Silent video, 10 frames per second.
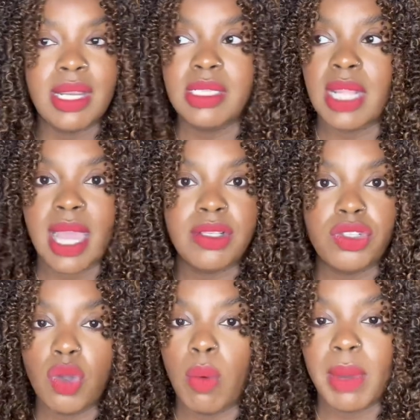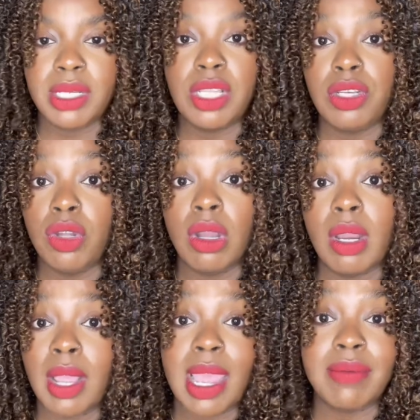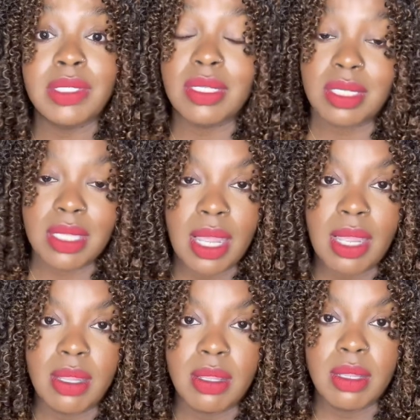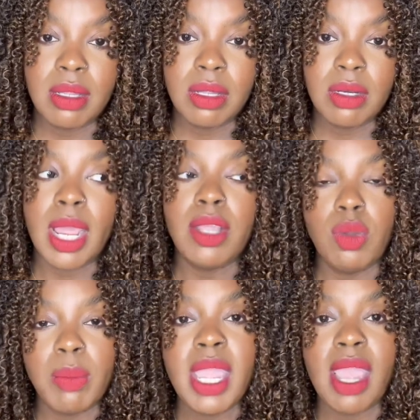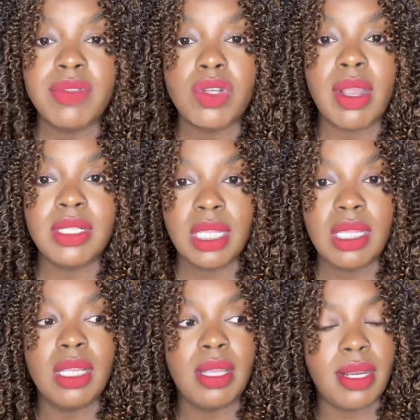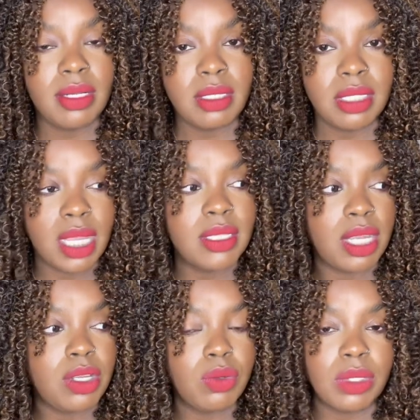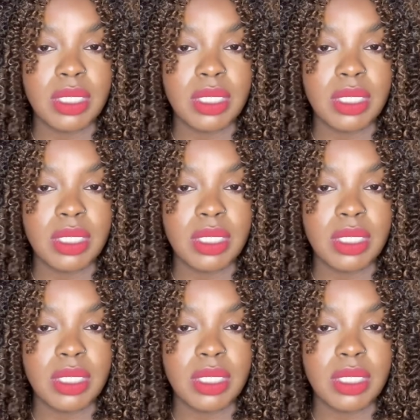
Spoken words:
And it's not so much that you're going to have to say. Now, you may have to articulate the things that you